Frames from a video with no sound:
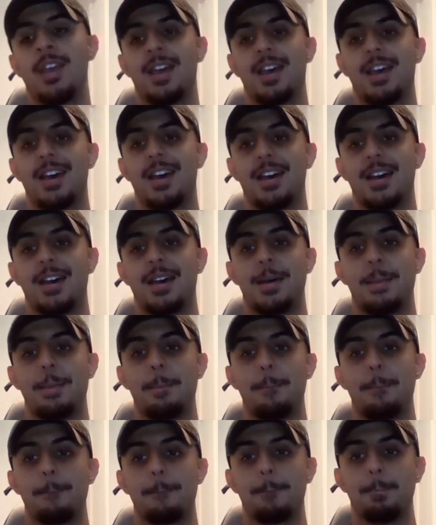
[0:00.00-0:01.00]

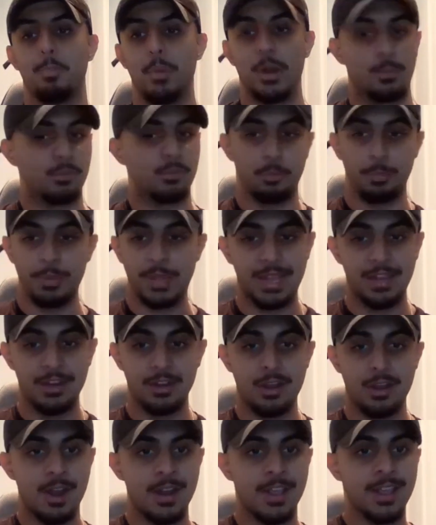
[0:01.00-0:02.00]
But I'm super keen
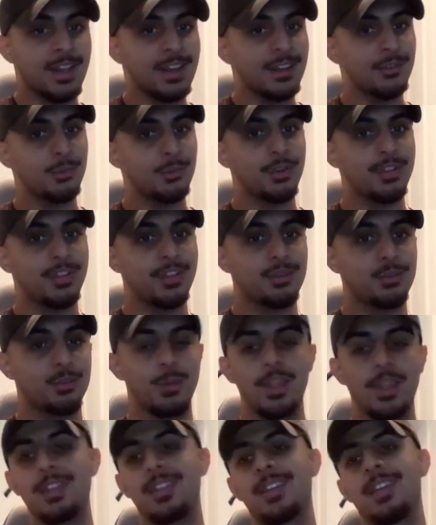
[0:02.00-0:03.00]
to kind of get into it this
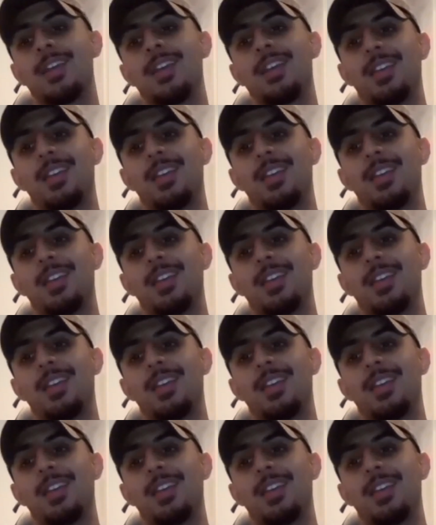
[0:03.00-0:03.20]
week.